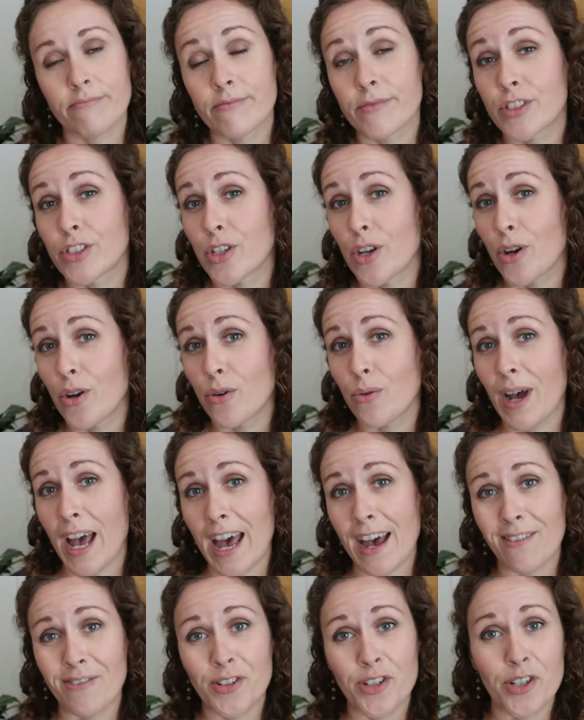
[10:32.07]
So
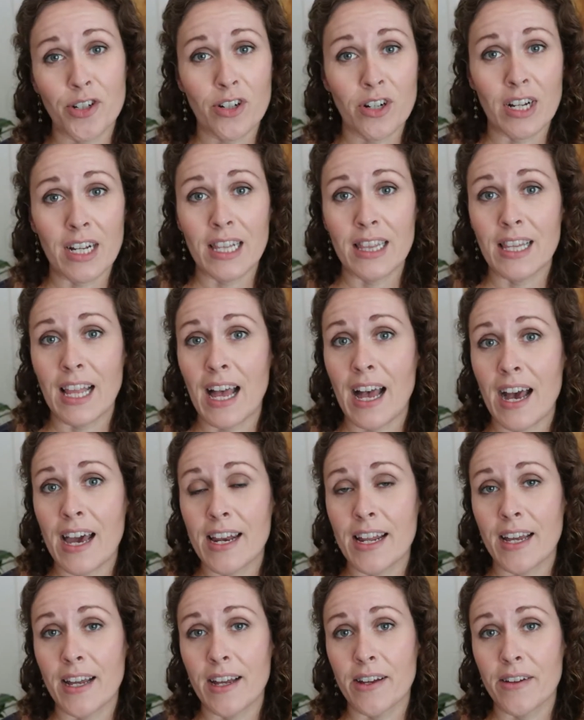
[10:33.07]
after a
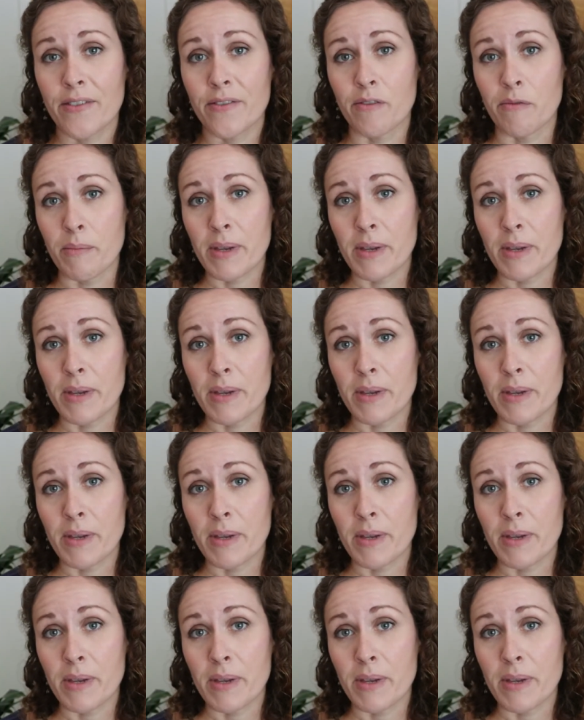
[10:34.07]
lot of